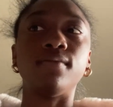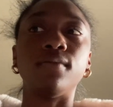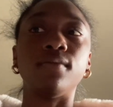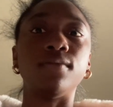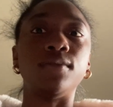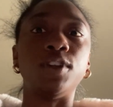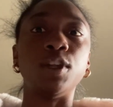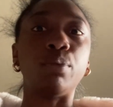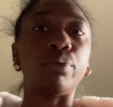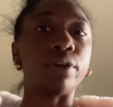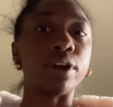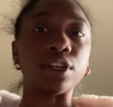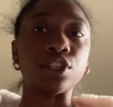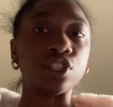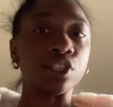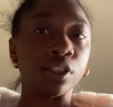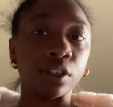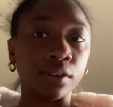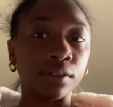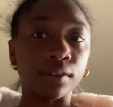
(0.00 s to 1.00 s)

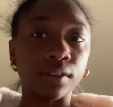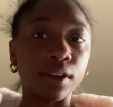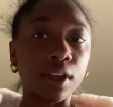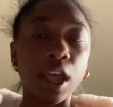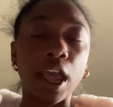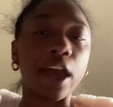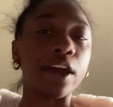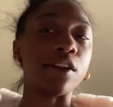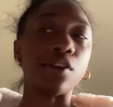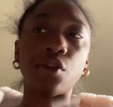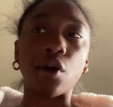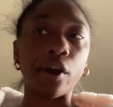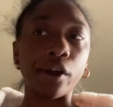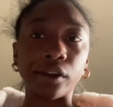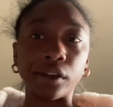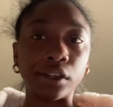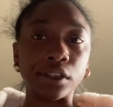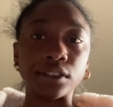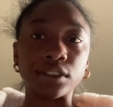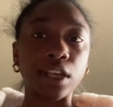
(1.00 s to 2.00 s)
depression, out of
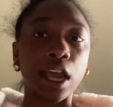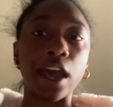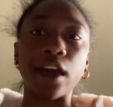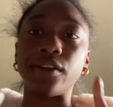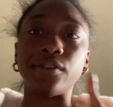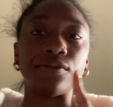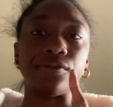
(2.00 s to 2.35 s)
darkness, out of